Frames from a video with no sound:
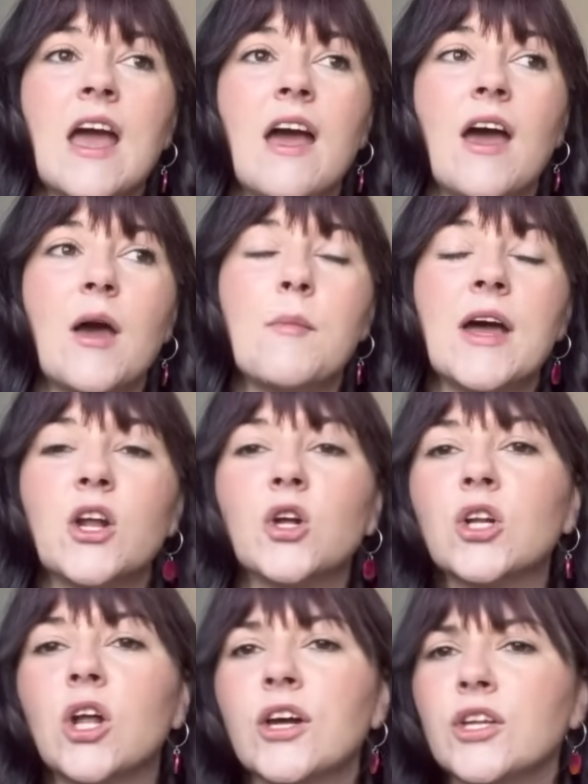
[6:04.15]
And
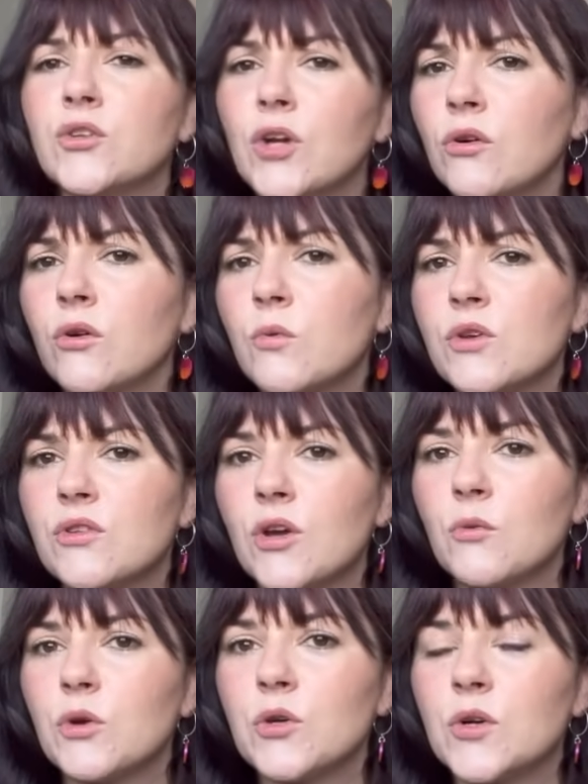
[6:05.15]
online, you don't always
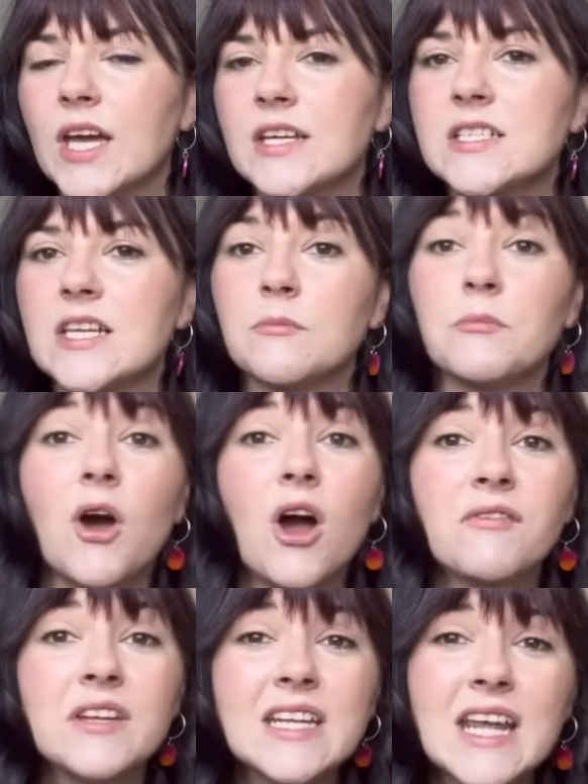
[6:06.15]
know what you're getting. But
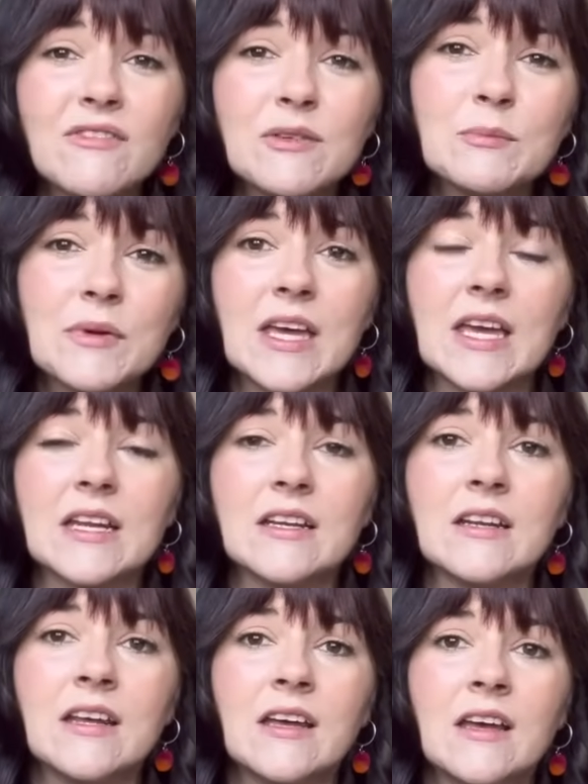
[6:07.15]
I've never
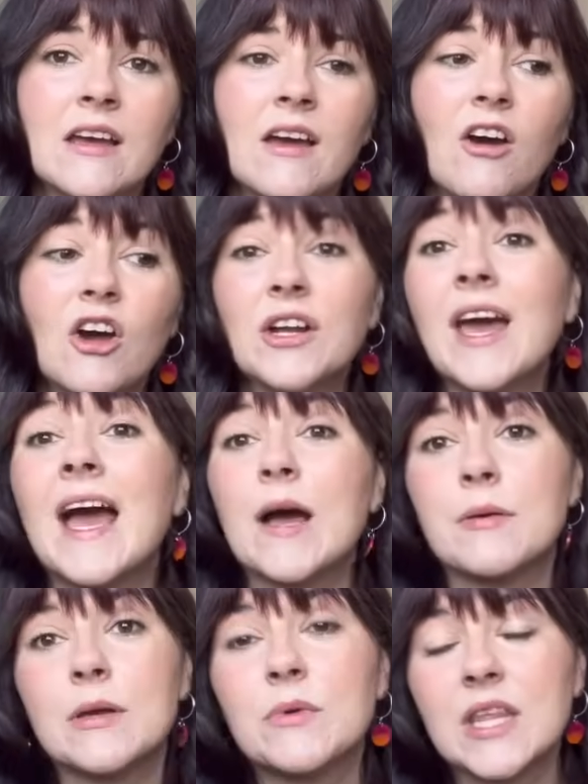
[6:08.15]
been
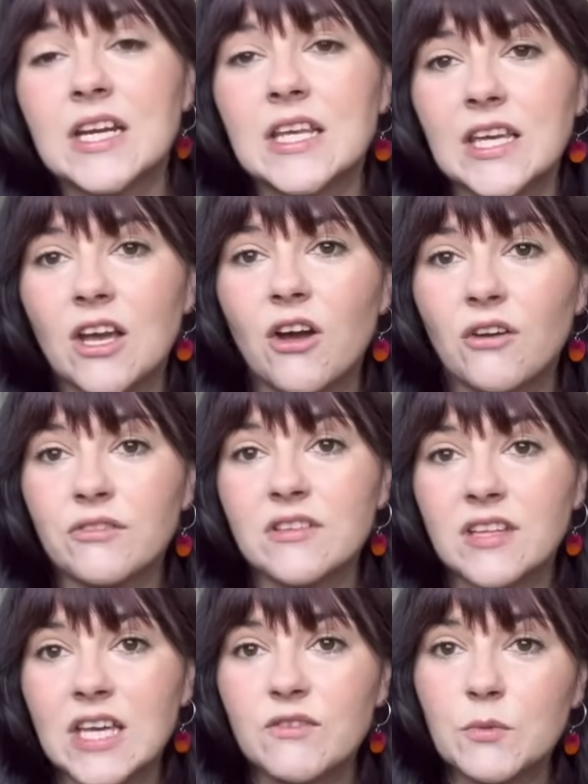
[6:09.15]
unhappy with anything I've
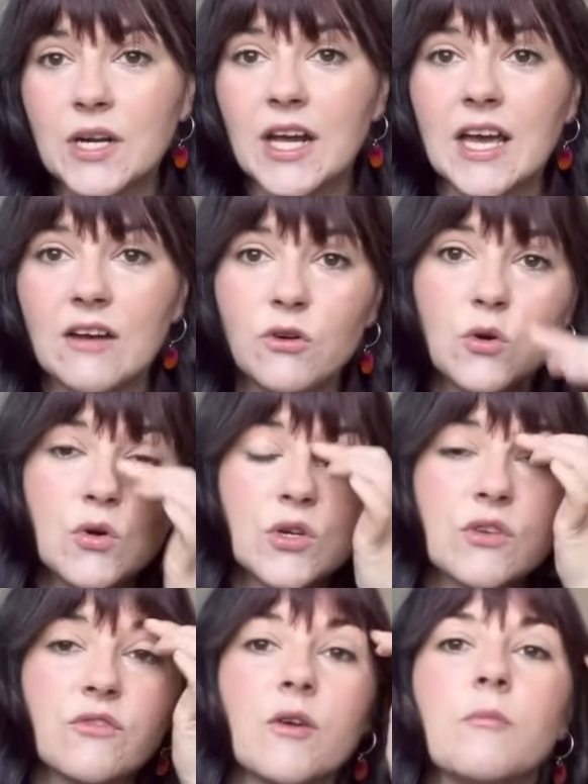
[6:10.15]
received when I have
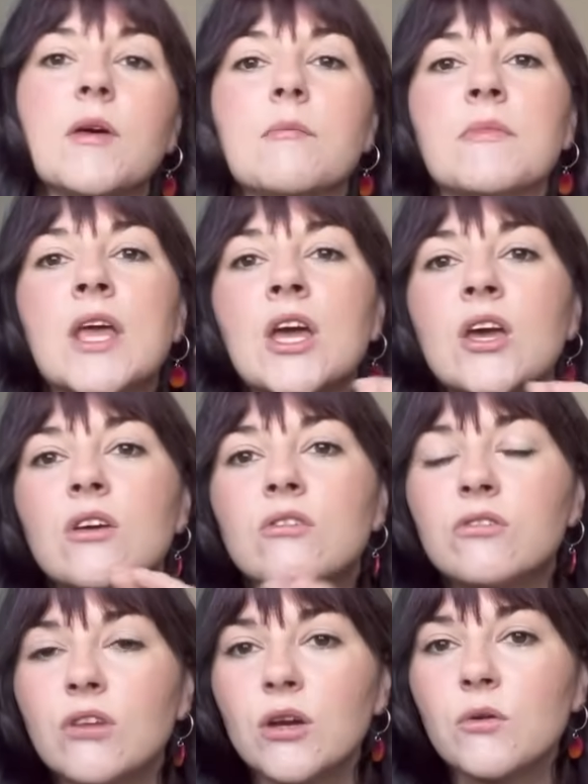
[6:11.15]
ordered from them.
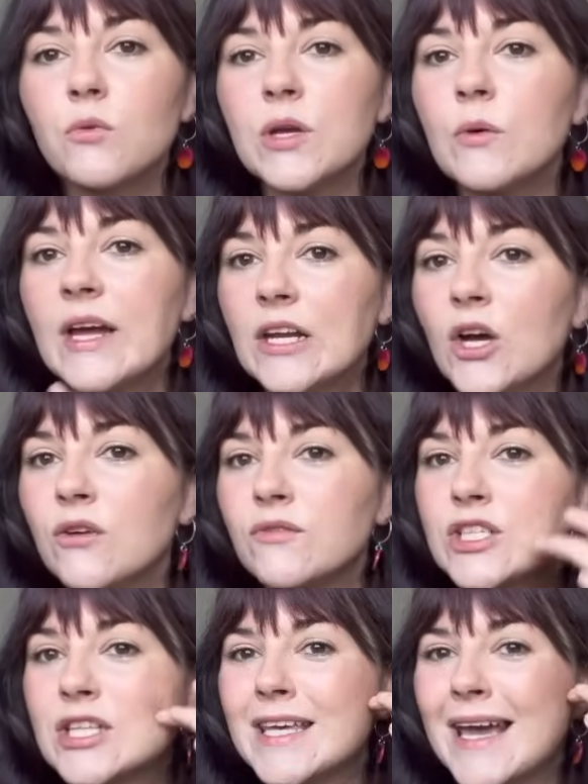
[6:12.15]
So we went over
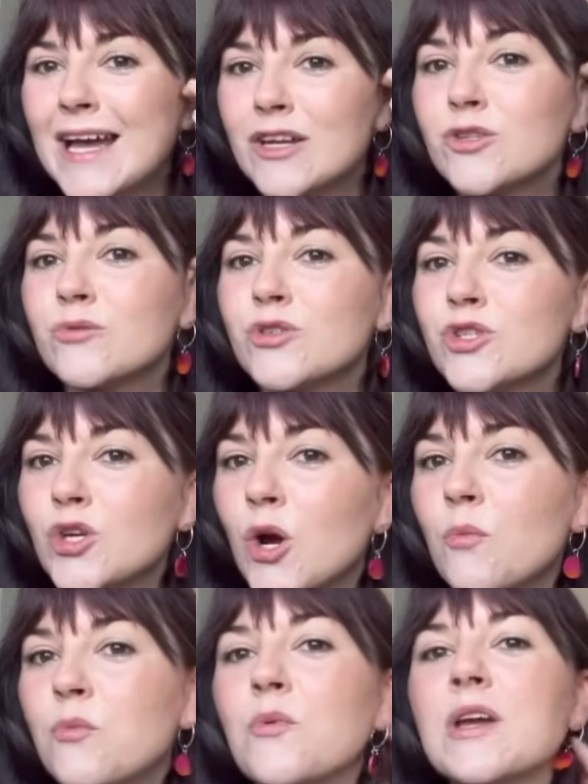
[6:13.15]
to the actual
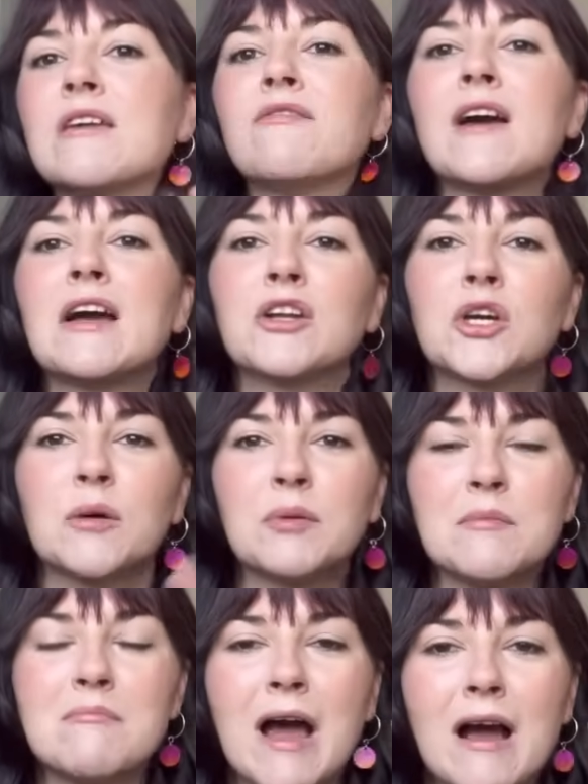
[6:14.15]
shop. We found a
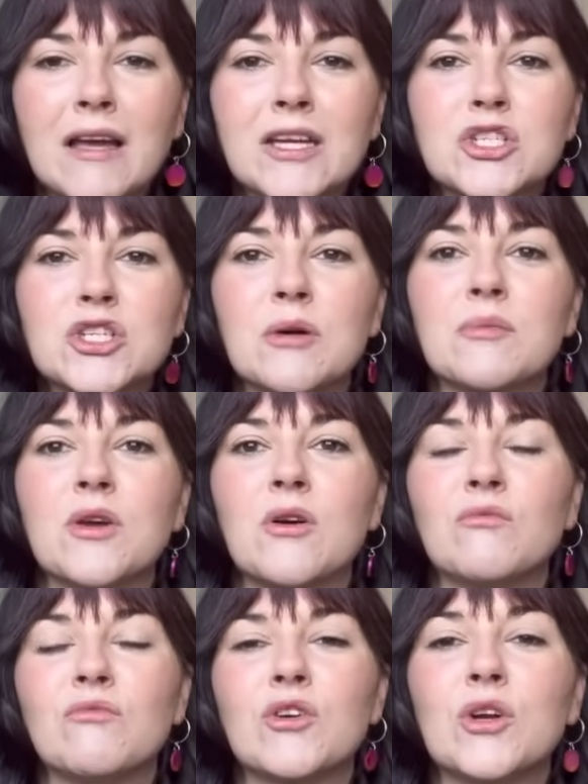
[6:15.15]
couple of market shops
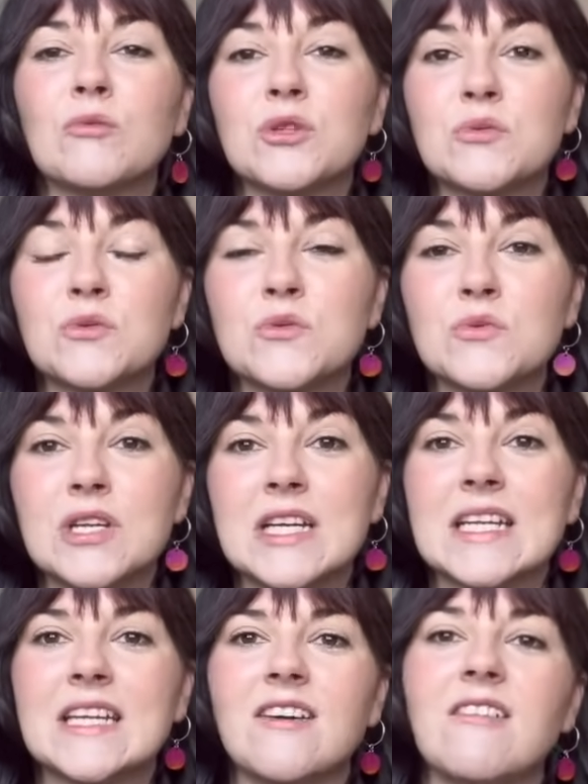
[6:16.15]
en route, which was
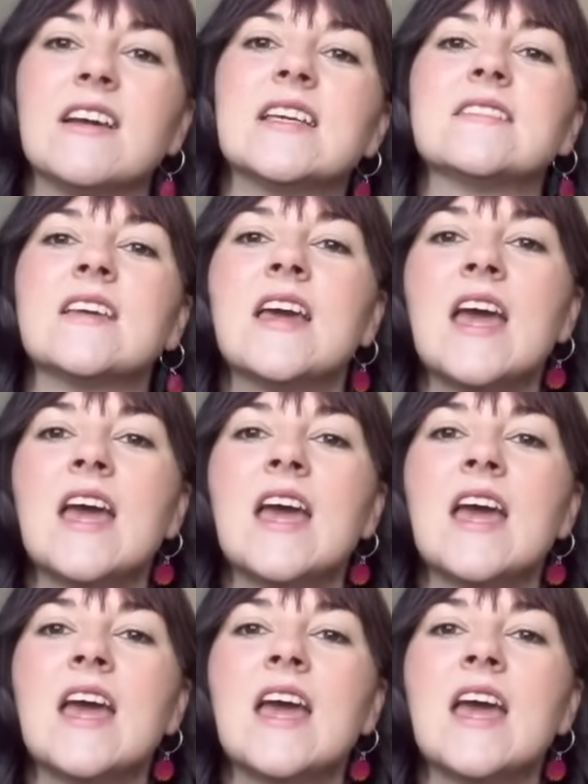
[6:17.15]
really nice.